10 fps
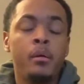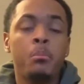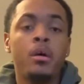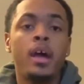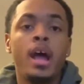
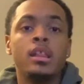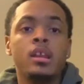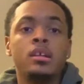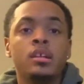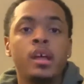but at the end
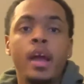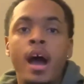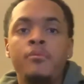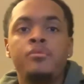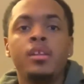of the day, I
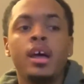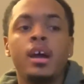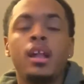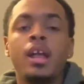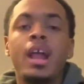feel like
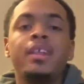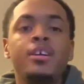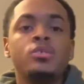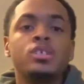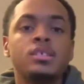a lot of
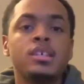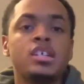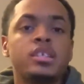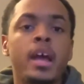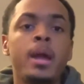their
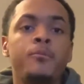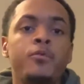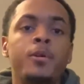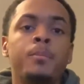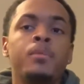success came
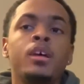from